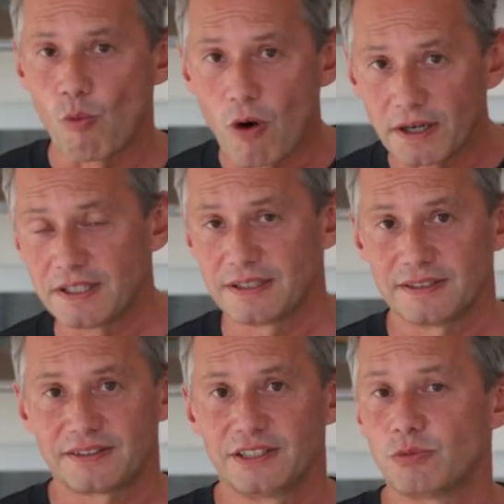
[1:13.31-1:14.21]
wine
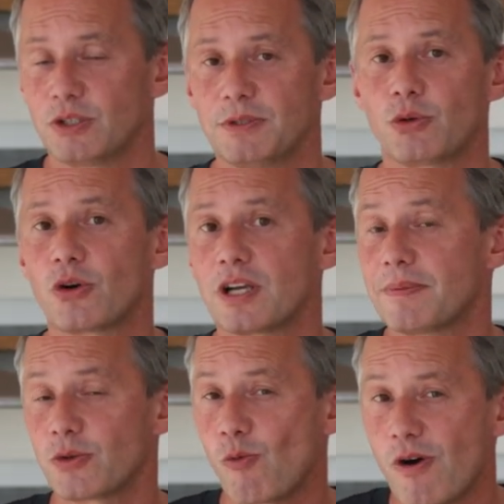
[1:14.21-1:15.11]
glasses. We're going to be talking
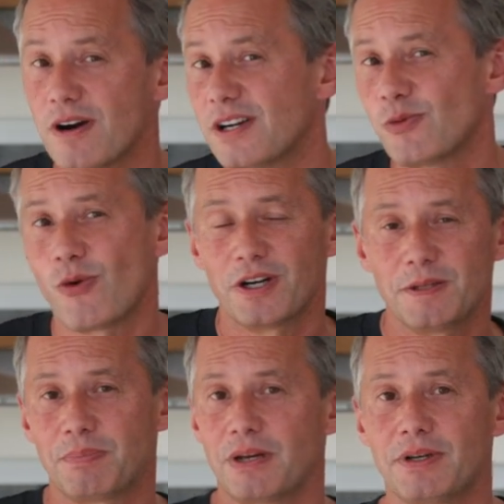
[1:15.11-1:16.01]
about
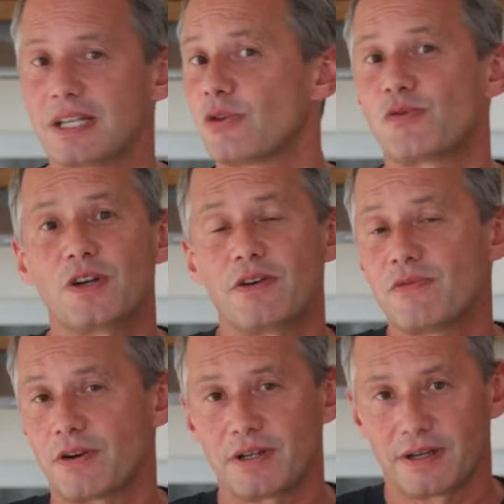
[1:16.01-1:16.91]
wine pairing at a very,
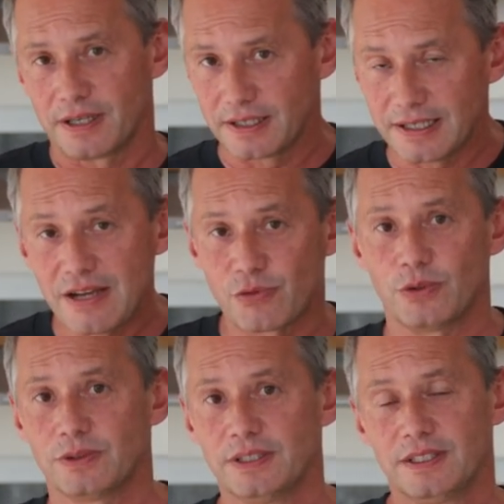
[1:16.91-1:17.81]
very high
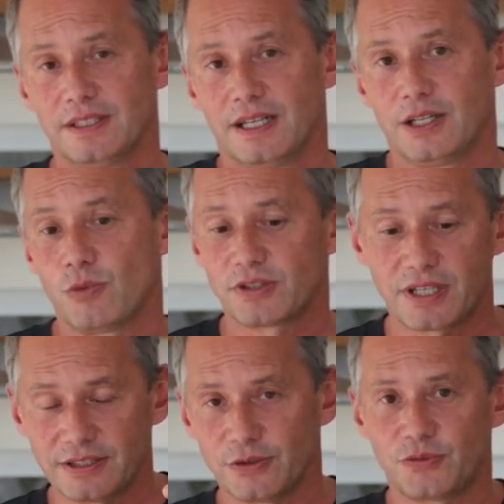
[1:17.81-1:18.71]
level, and what
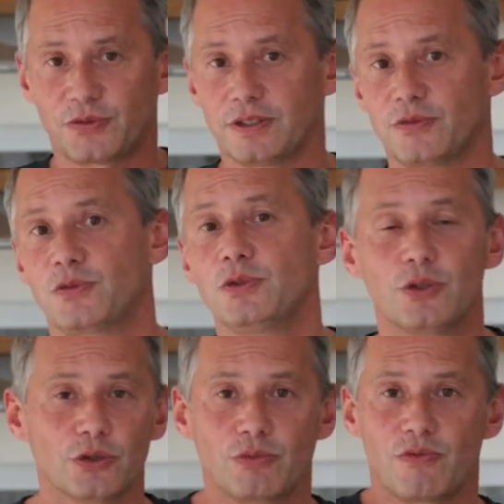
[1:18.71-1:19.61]
kind of food
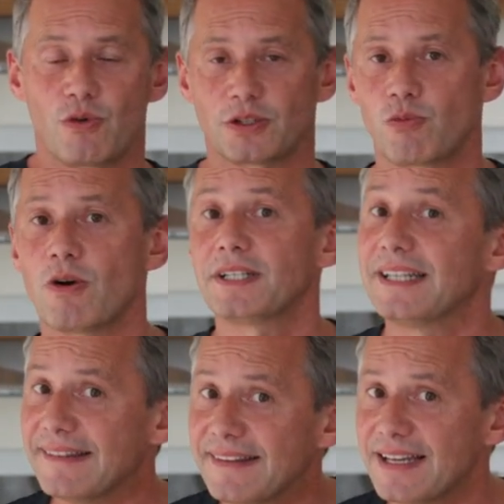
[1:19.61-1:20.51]
goes with what wine.
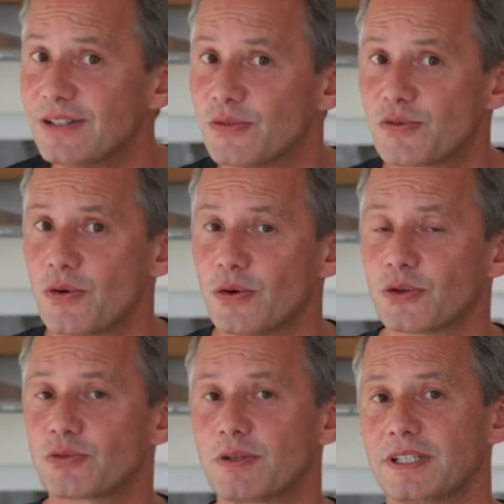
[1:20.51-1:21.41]
And then, of
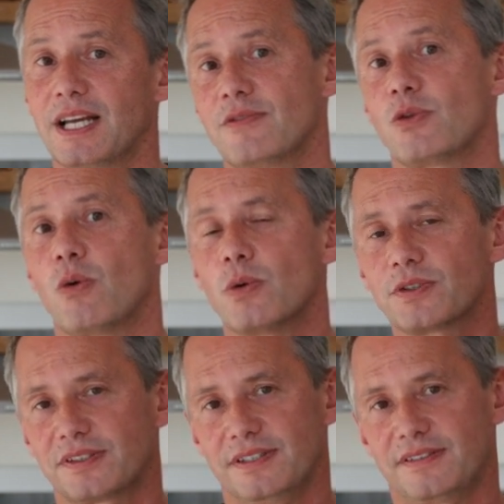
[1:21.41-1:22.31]
course, we're going to have a whole
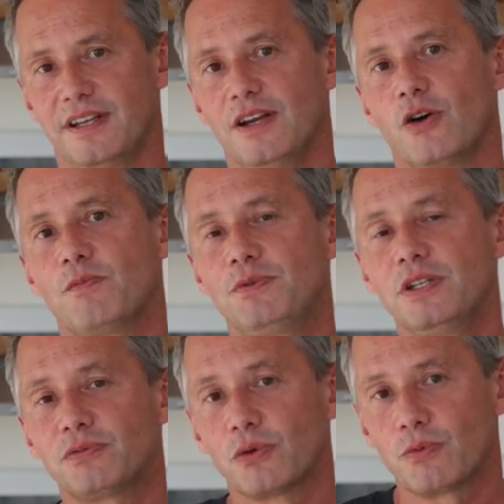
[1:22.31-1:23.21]
set of
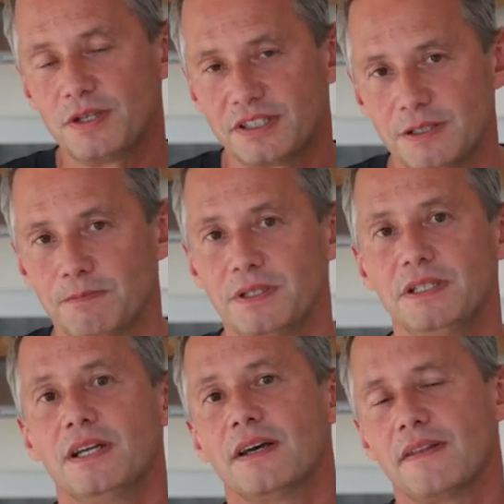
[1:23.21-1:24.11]
beautiful
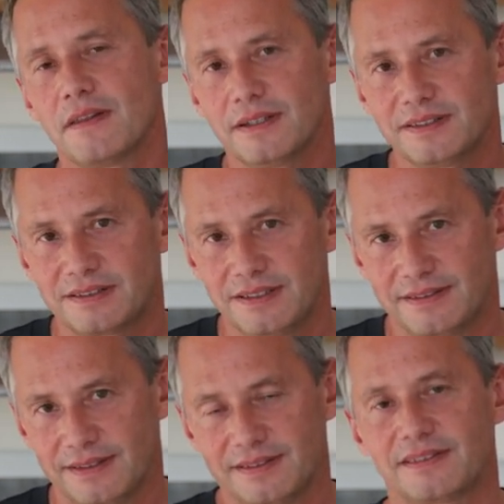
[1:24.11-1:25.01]
recipe, nicely
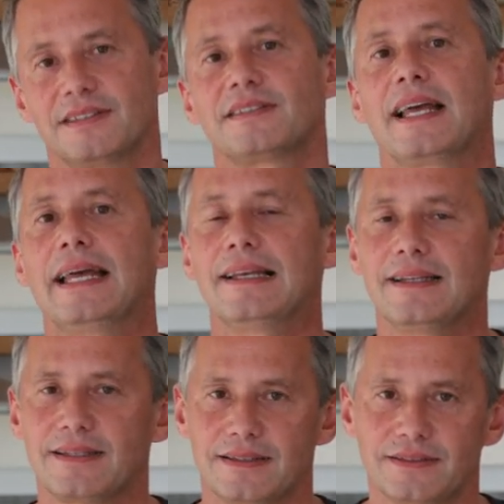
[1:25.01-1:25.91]
tested,
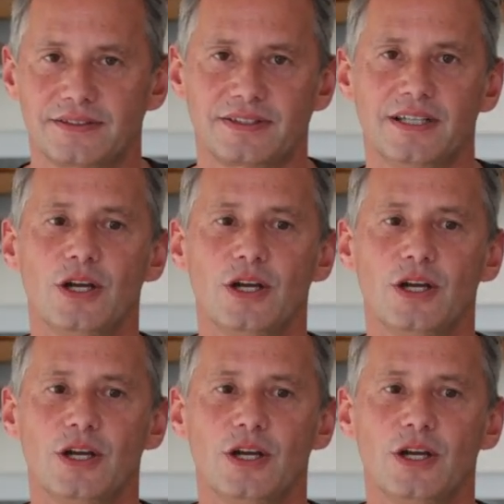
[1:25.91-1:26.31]
elegant,